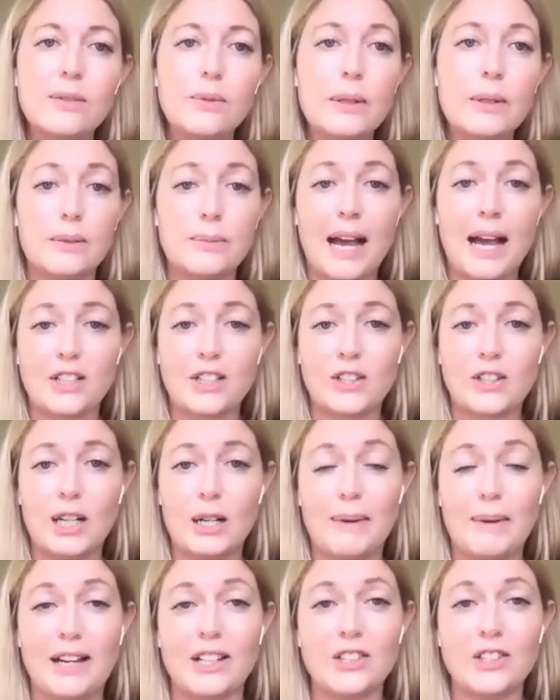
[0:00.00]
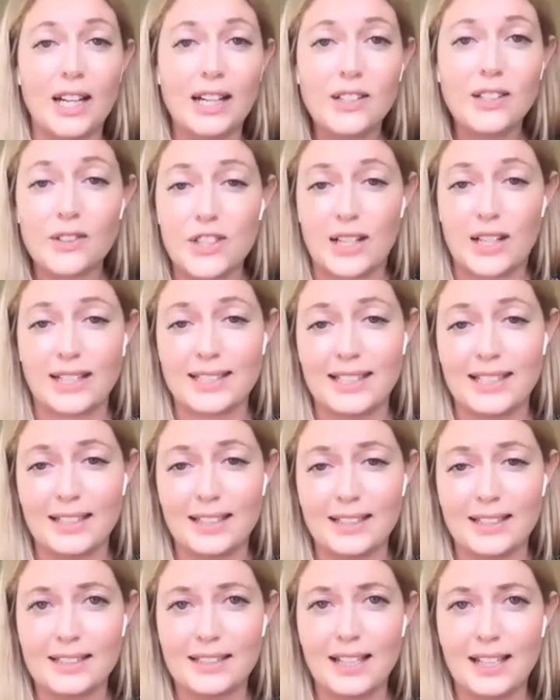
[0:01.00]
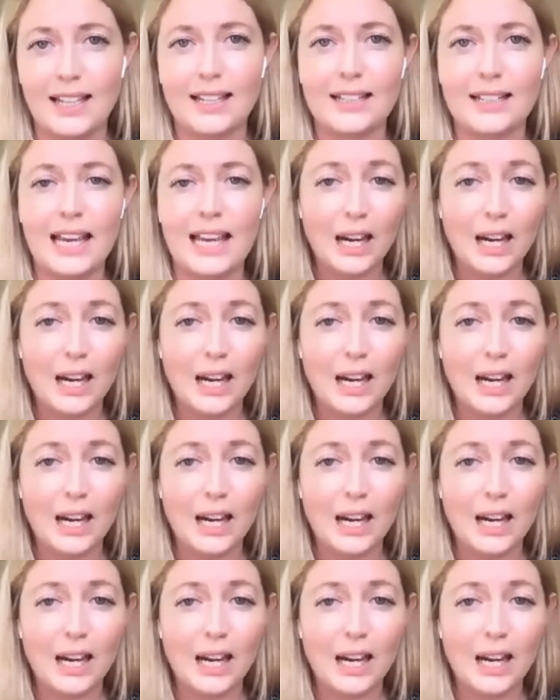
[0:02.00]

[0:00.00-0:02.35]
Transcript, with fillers: We were passionate about gender justice and